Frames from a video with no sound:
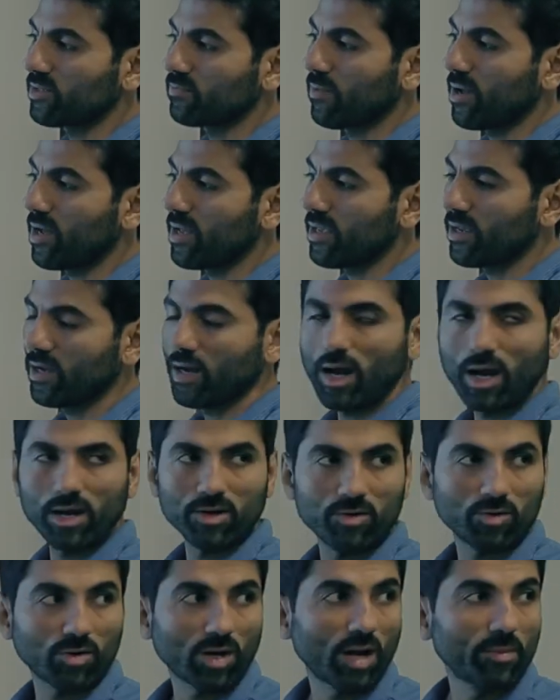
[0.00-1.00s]
by a
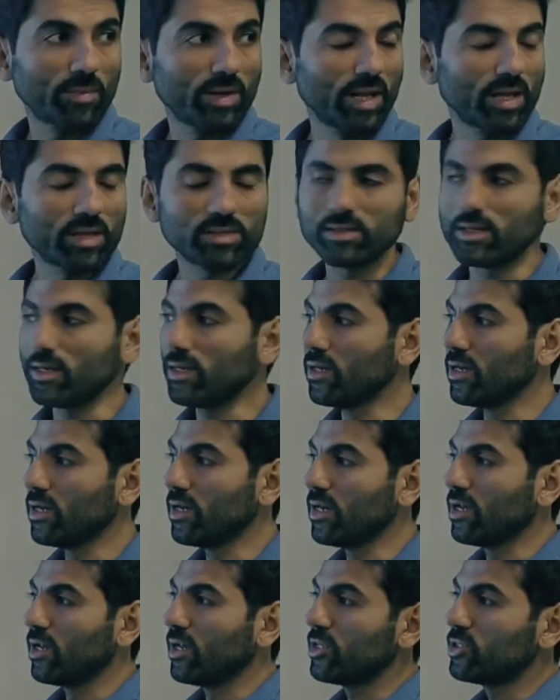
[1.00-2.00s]
hydrocarbon AC
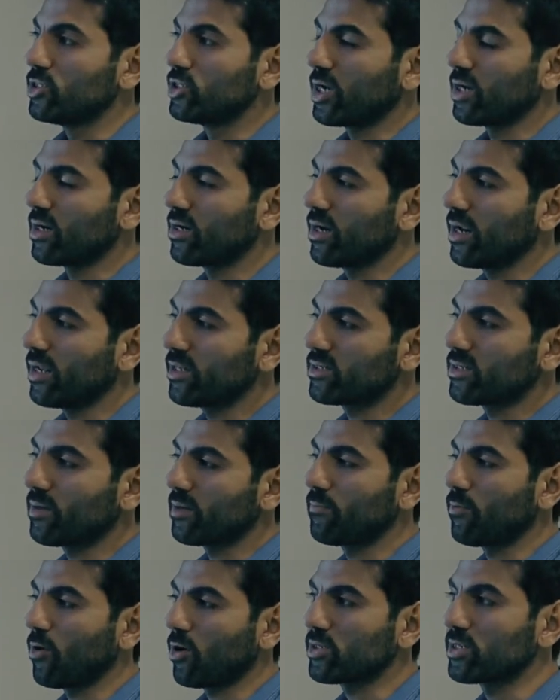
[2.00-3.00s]
generates
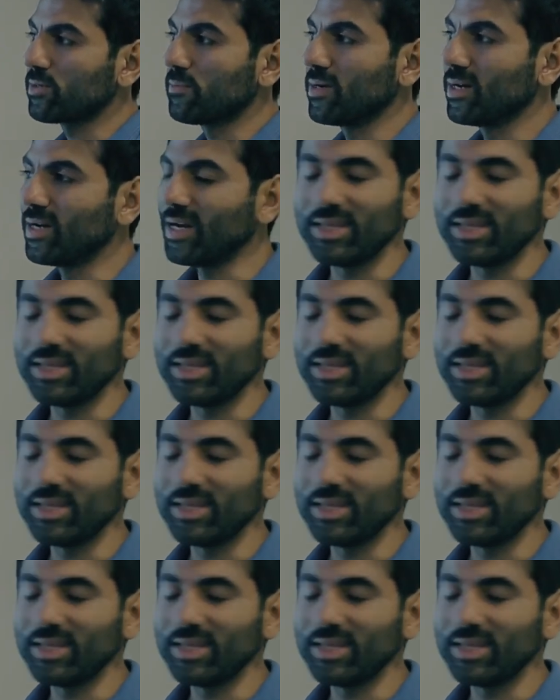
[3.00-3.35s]
approximately